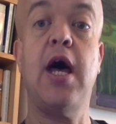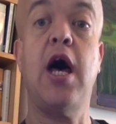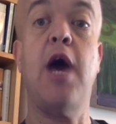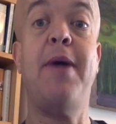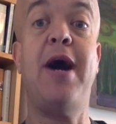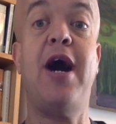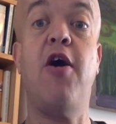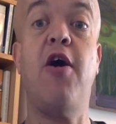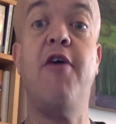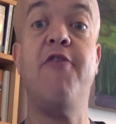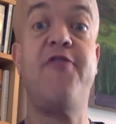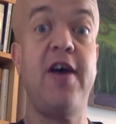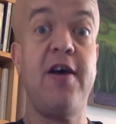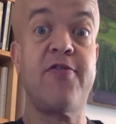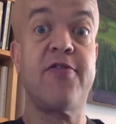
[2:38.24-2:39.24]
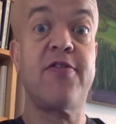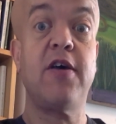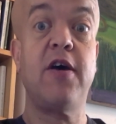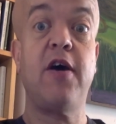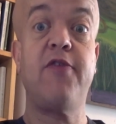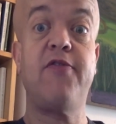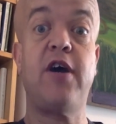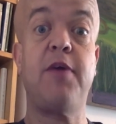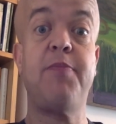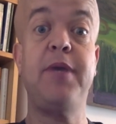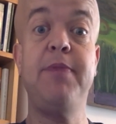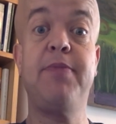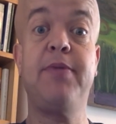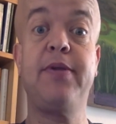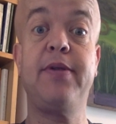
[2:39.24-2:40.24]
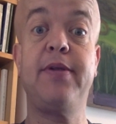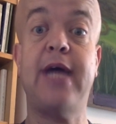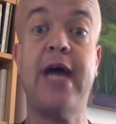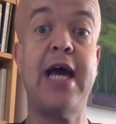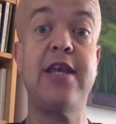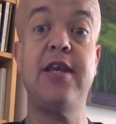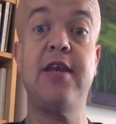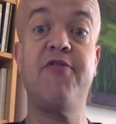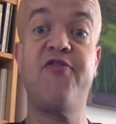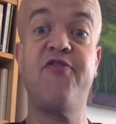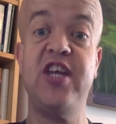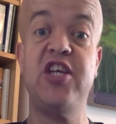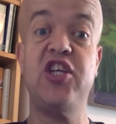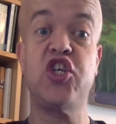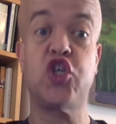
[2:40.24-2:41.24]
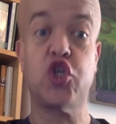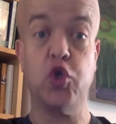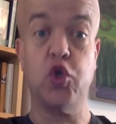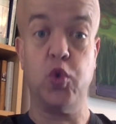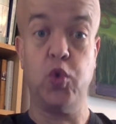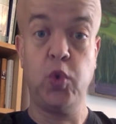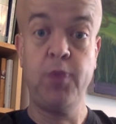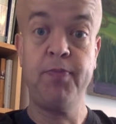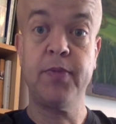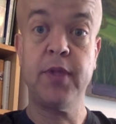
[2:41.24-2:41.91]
About a fifth of our people hadn't finished school.